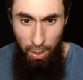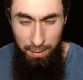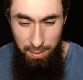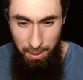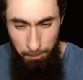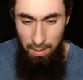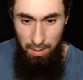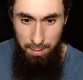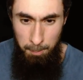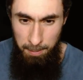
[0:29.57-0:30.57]
other
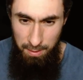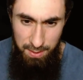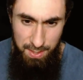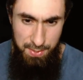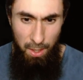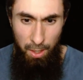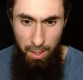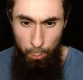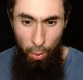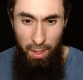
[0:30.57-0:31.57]
abilities
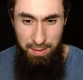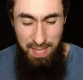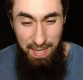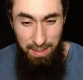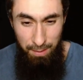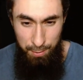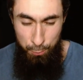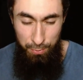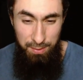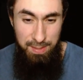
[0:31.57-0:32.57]
are 10 levels
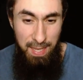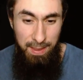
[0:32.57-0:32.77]
within 10